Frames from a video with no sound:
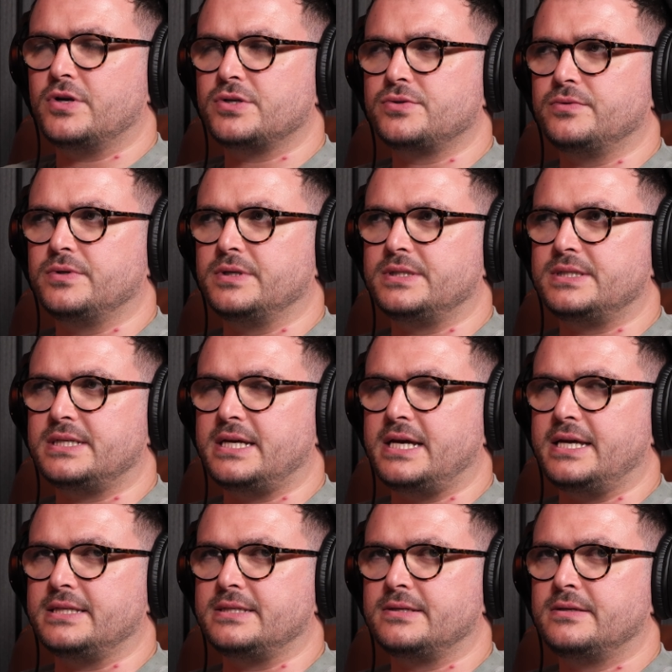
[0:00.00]
Russell had
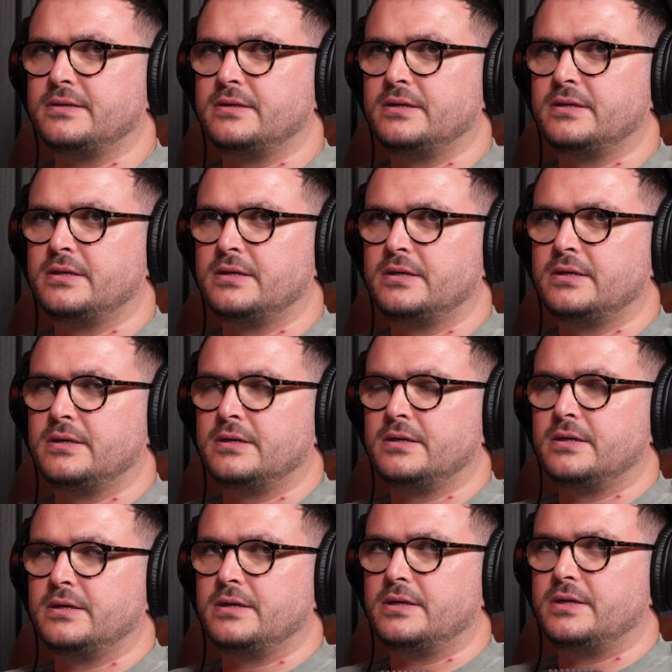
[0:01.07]
said
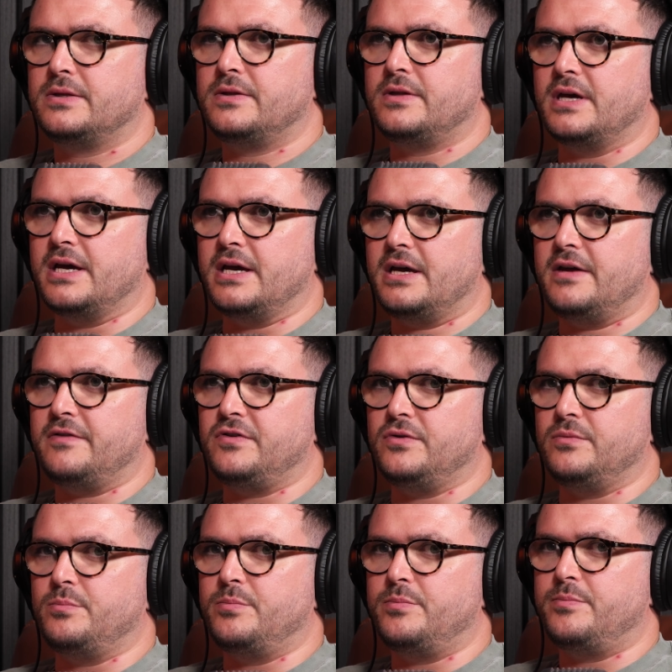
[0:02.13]
that if
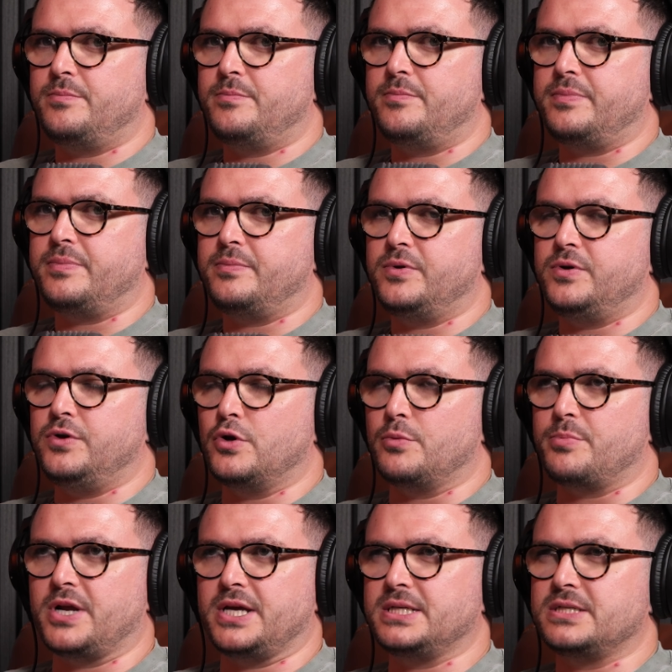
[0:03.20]
your
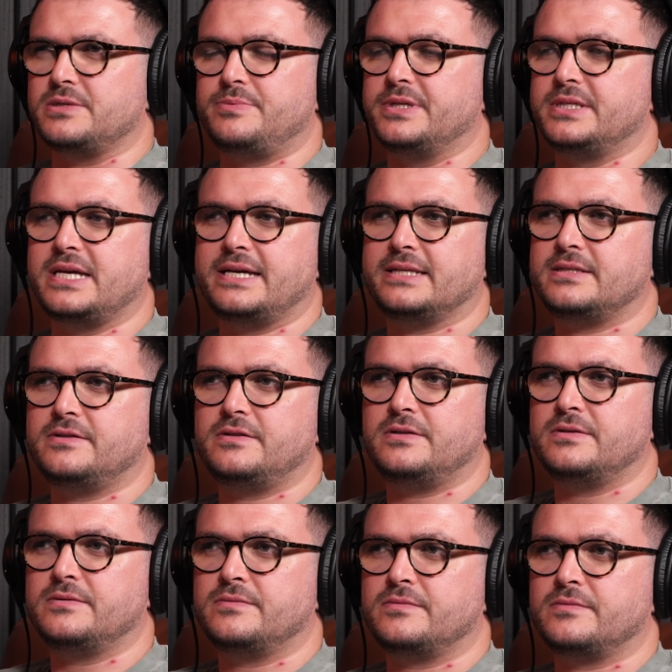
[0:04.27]
price is protected.